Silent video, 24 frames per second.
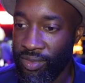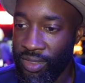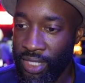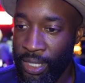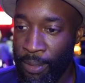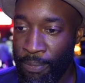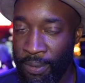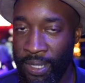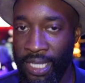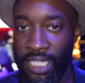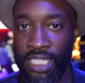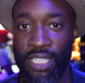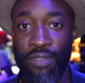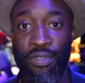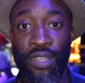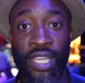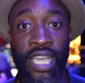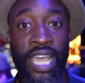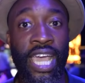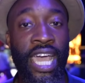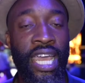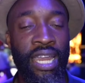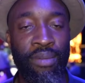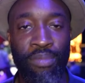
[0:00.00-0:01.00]
Yeah, please, if you
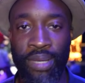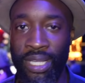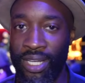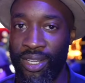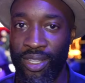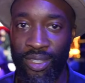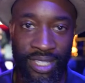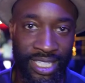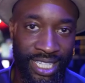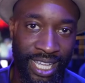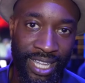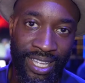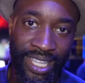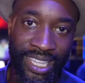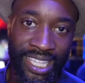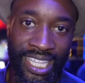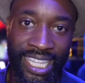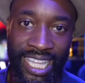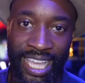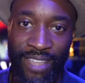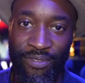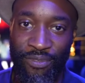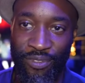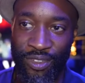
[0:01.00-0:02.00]
can. I mean, look,
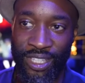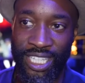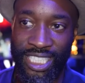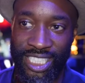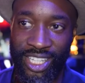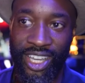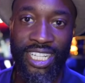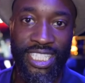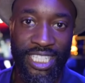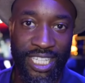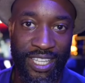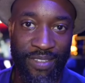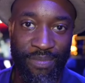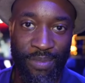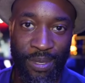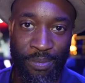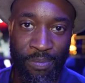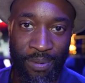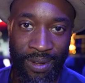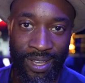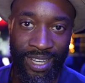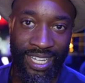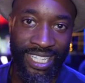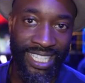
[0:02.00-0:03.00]
for this guy to give me a
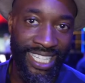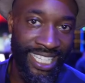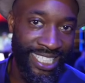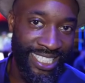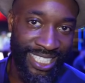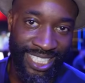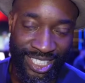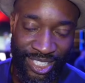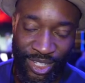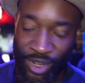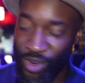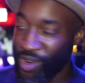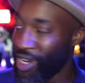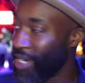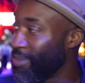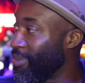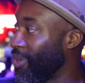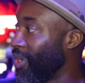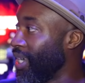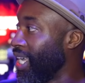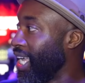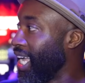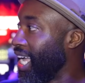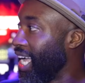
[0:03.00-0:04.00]
plug, it's
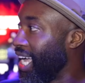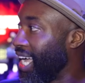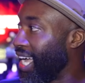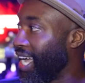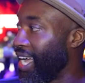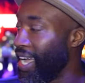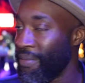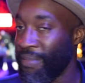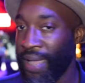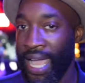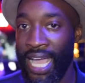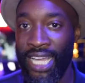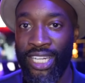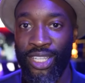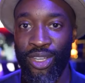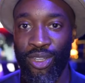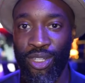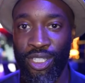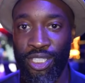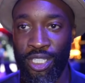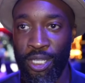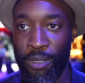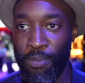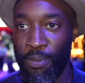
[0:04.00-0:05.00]
incredible. Adi
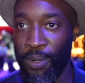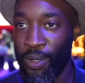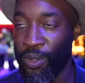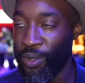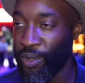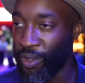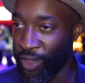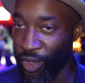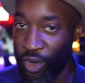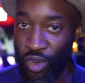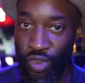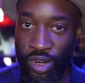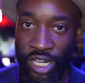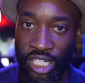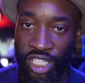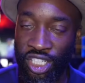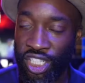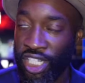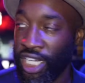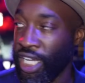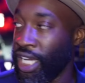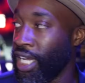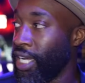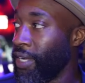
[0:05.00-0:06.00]
Oladipo, the green
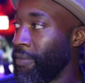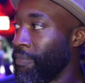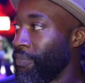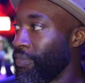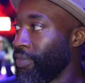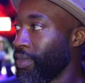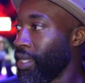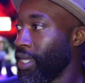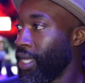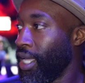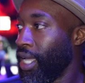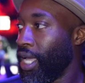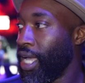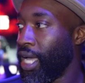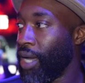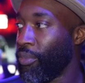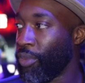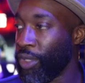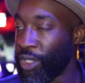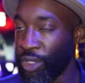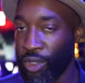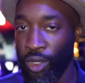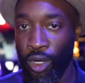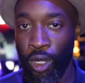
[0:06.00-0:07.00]
chair.
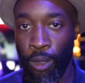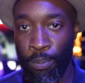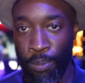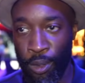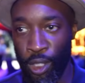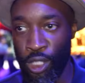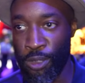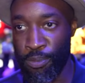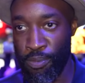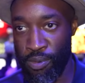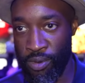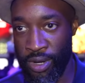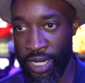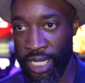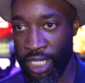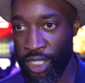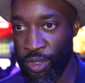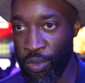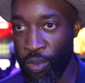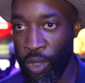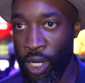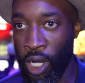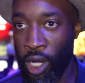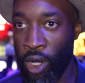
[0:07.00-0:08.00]
We do a lot of post-pre
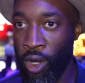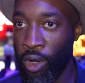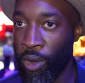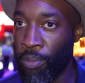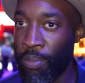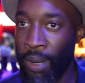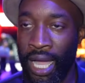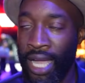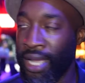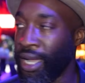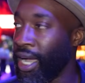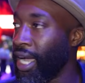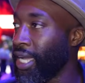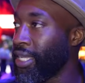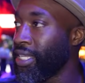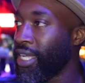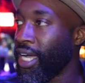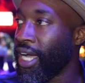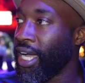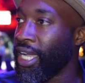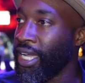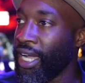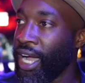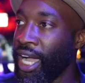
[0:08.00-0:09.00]
as well, but
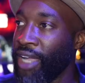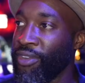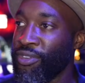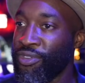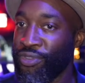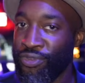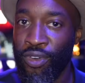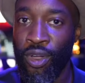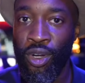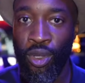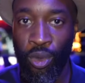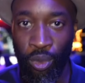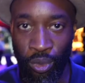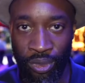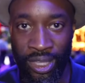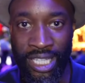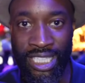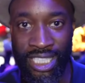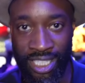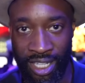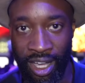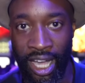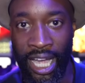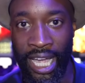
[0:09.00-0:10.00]
I follow
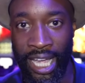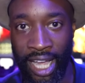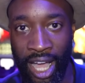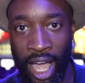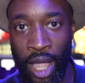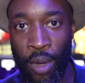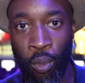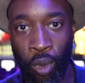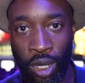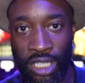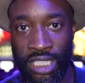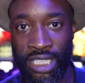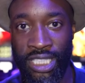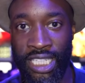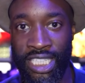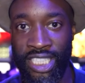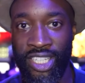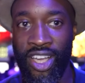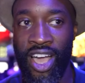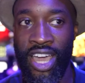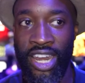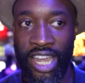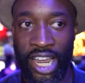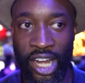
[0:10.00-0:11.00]
this guy. I watch this
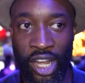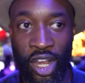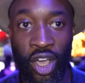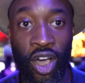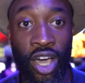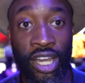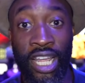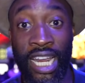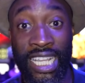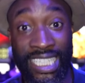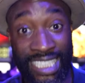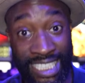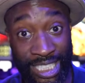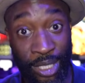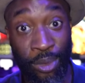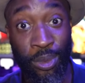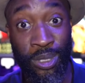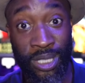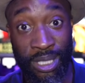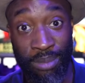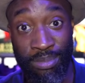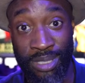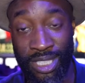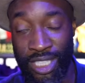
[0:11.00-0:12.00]
guy and I learn. I
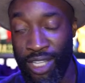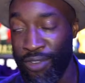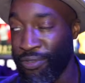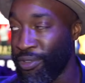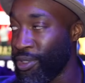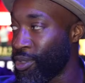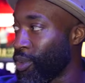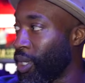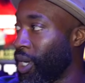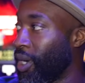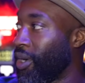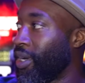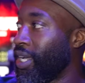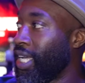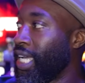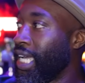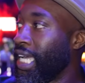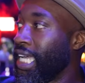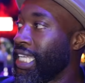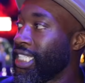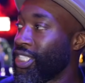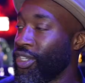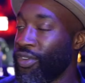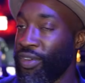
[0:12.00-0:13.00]
steal some stuff as well.
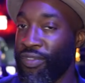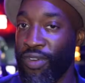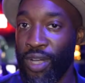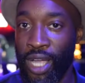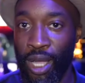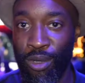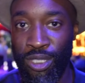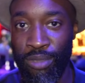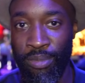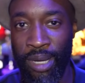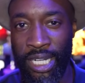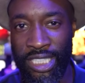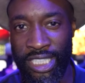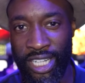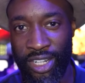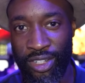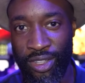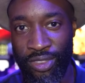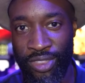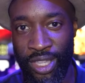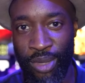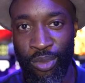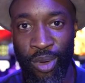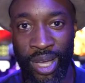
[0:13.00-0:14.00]
So if you ever come to my
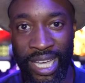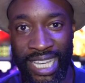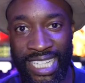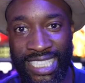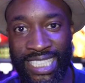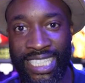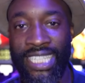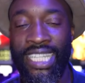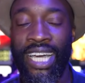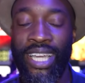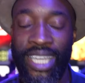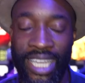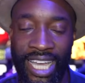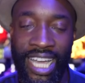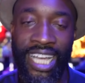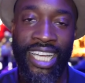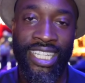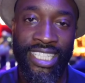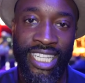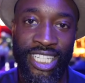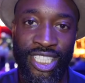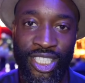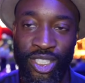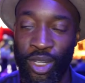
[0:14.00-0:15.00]
channel and think, well, he said that, yeah,
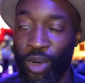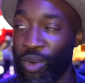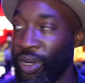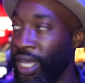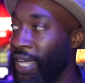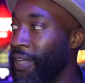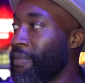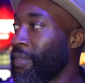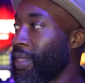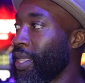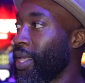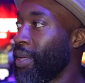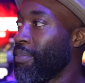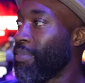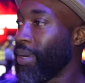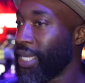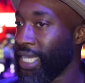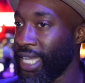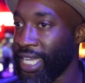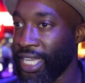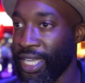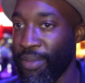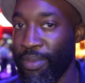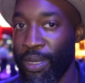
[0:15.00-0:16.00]
because I stole it.
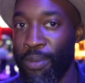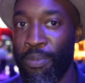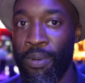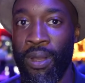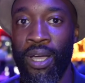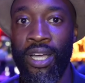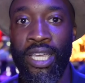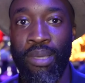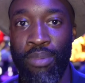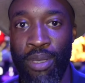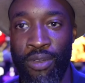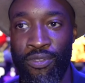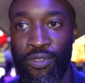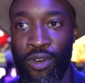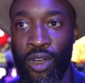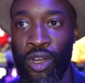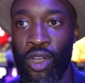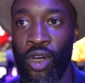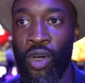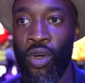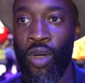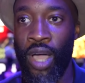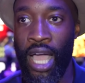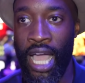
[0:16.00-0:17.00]
But yeah, give me a plug, give me a
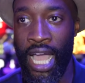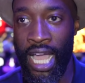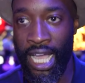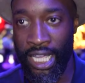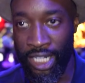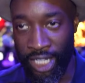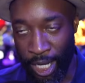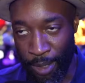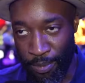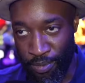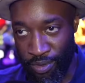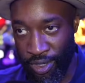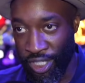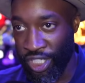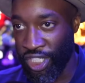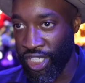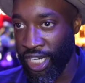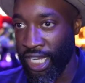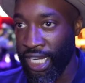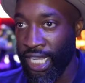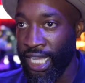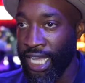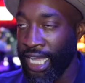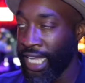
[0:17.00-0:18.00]
follow, and I
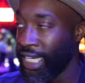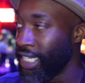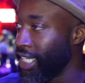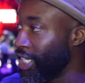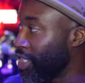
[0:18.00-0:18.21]
appreciate it. And